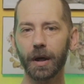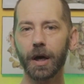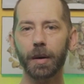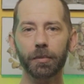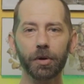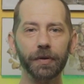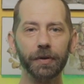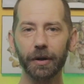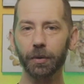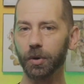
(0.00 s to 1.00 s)
Moving
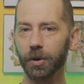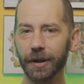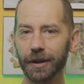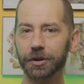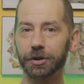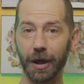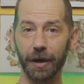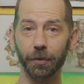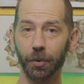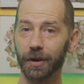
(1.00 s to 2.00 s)
around the world is
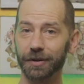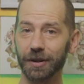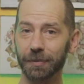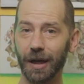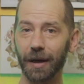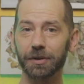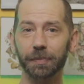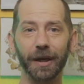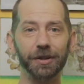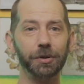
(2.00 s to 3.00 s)
straightforward and sometimes
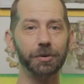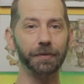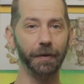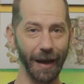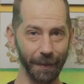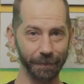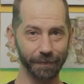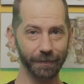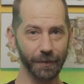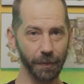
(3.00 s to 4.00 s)
makes use of a map.
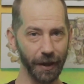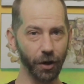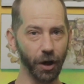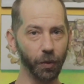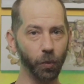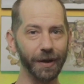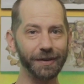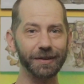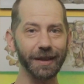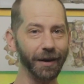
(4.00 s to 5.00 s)
Depending on what
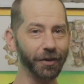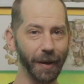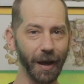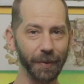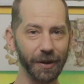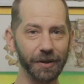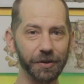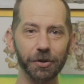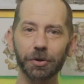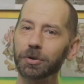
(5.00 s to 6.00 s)
scale the map
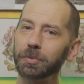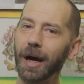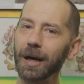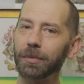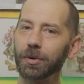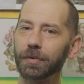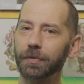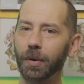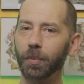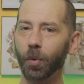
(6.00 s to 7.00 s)
is, you might move
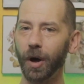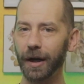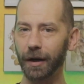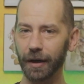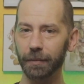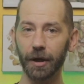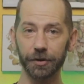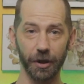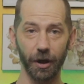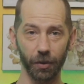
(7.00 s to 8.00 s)
from one area, a
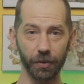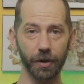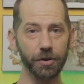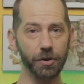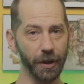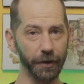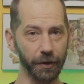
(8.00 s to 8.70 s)
zone, to another.